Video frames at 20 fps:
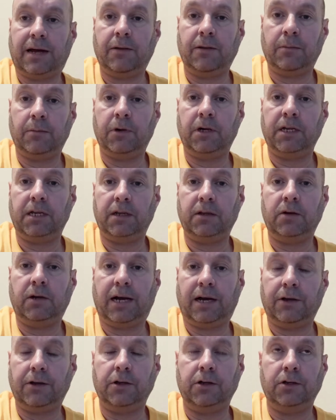of how the money,
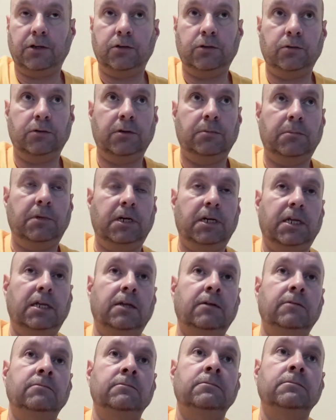how you're going to do the money.
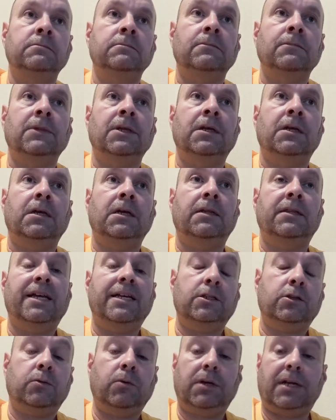And
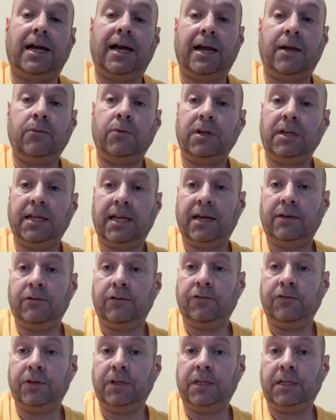that's what I really have a
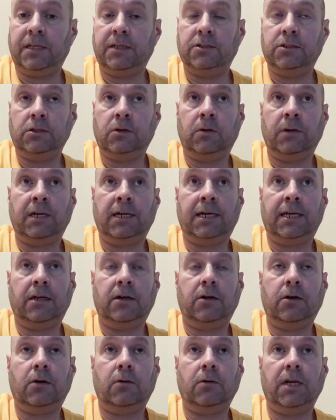feeling is going on
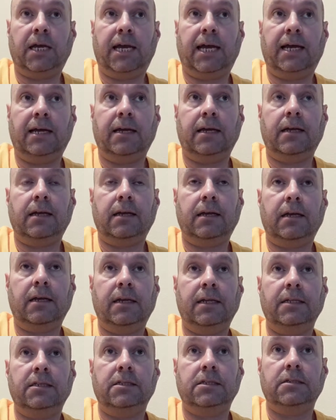at Kodak.
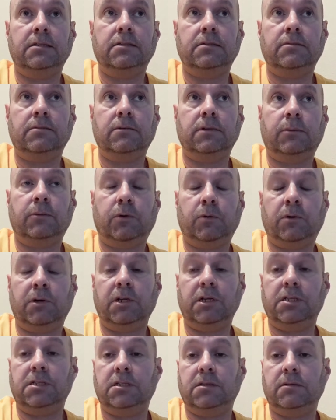And it's, number one,
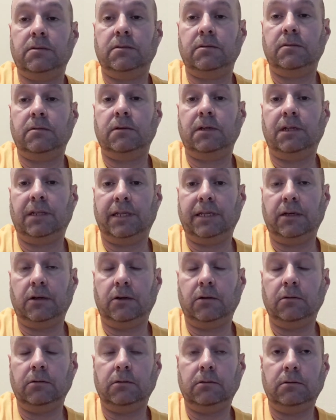it's
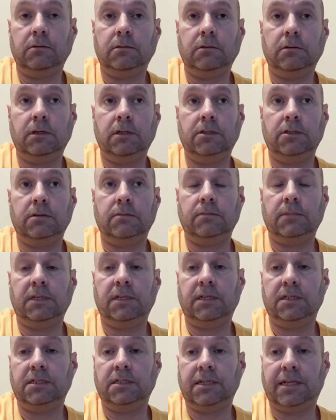illegal.
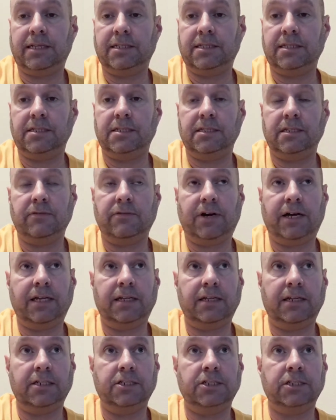And it's an SEC
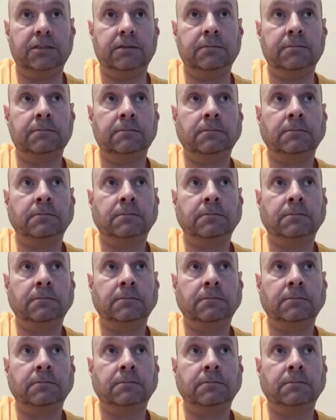violation